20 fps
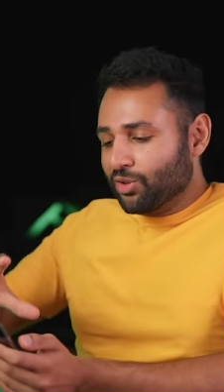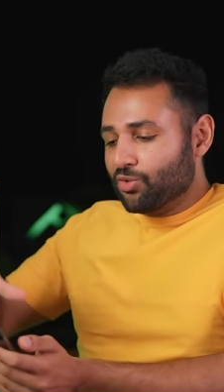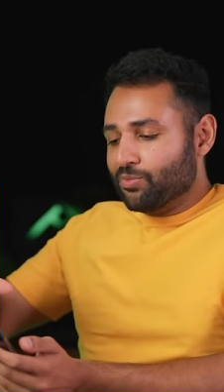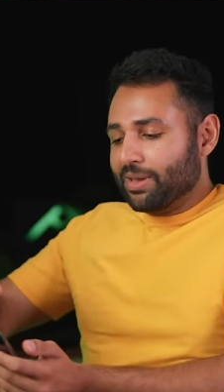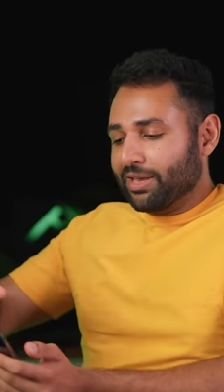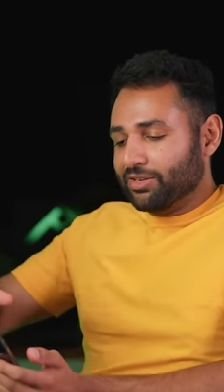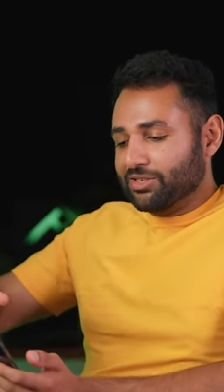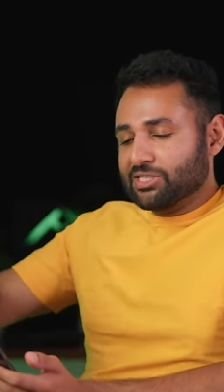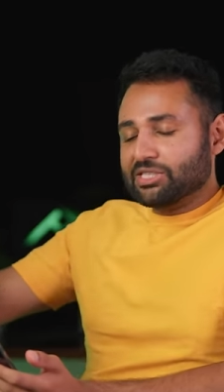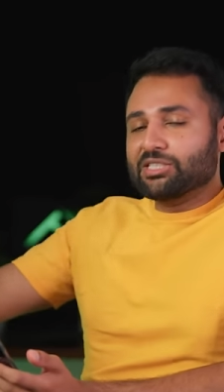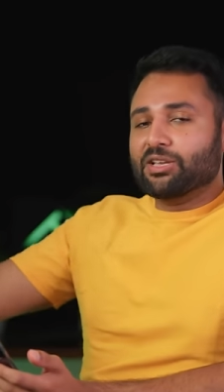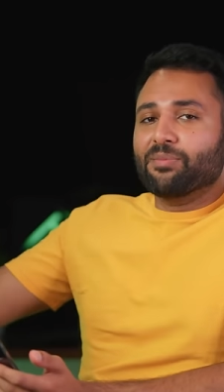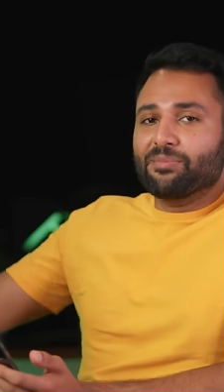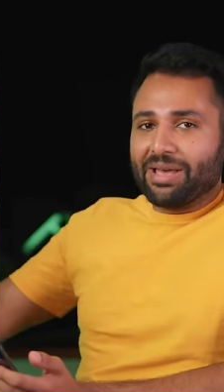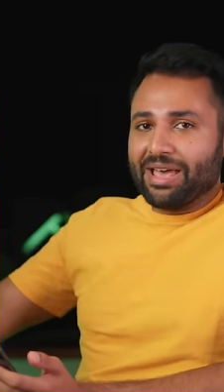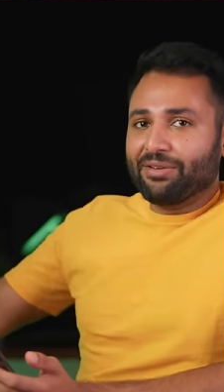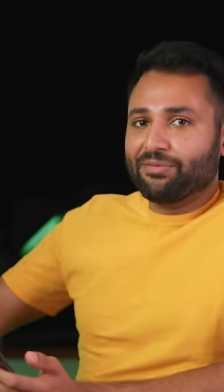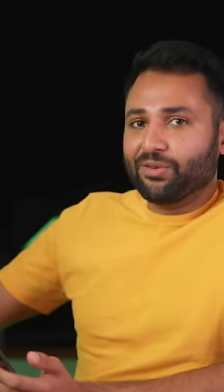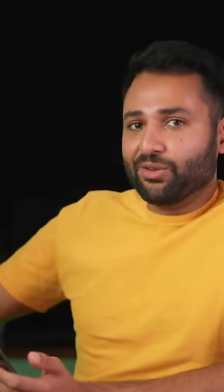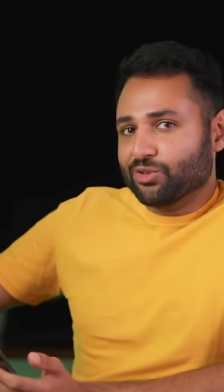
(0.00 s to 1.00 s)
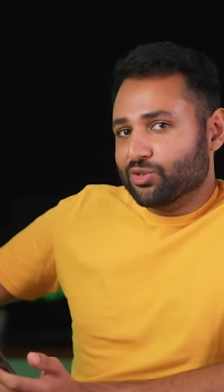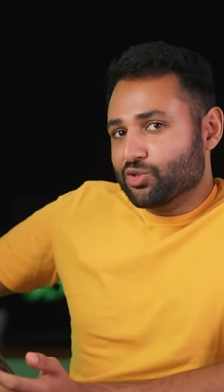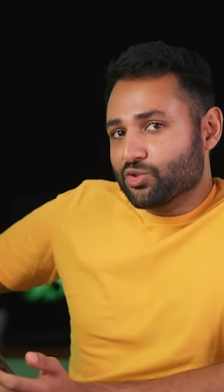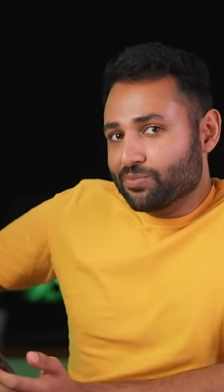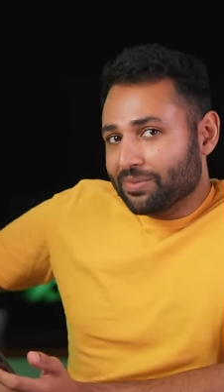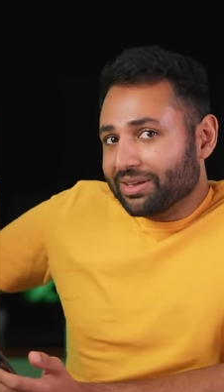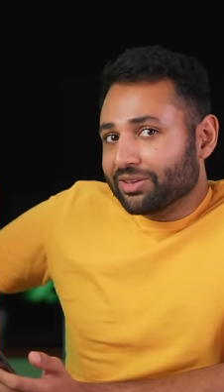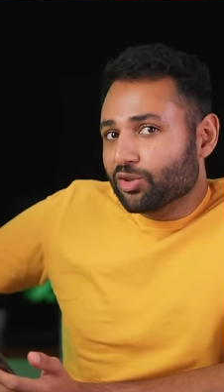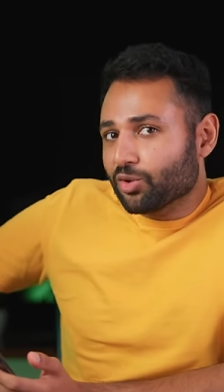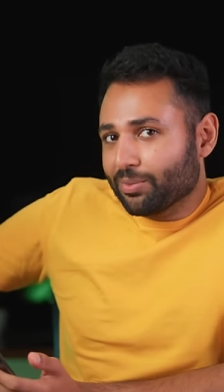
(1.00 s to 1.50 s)
you make some effort to
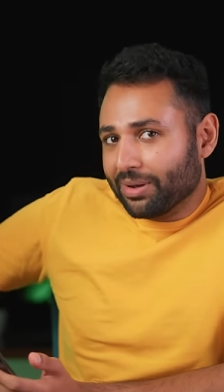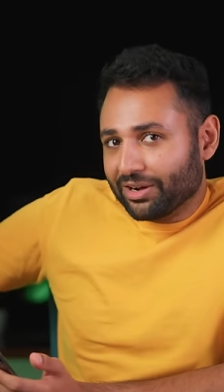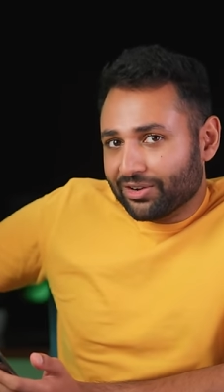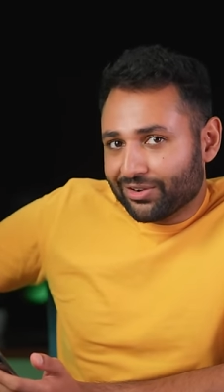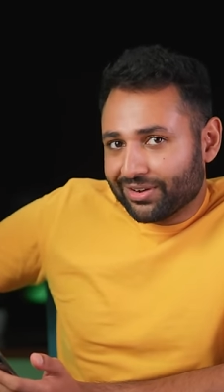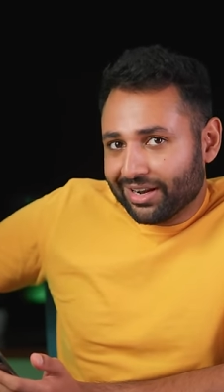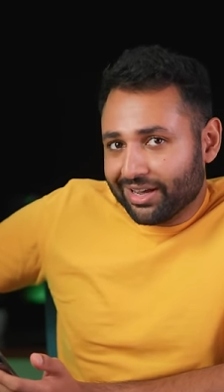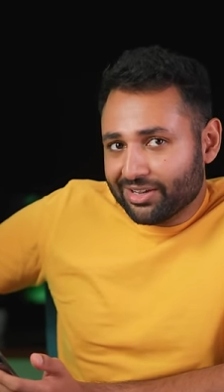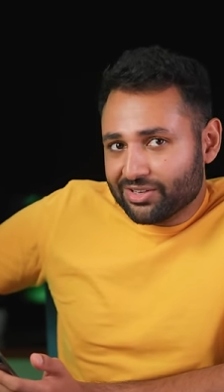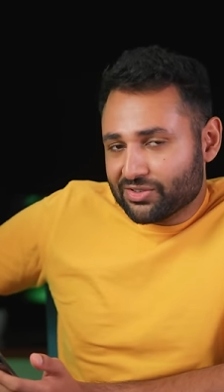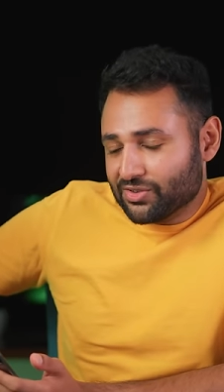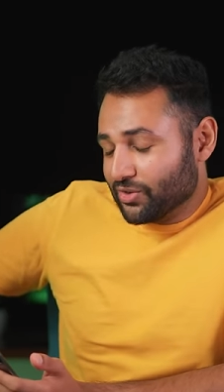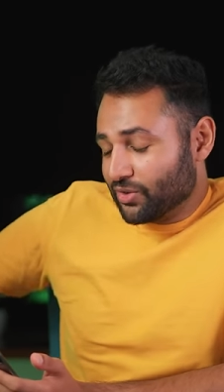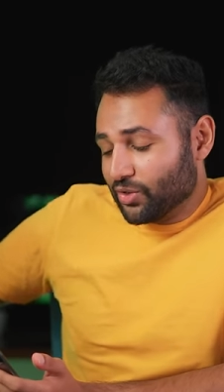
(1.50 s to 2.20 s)
make your battery last,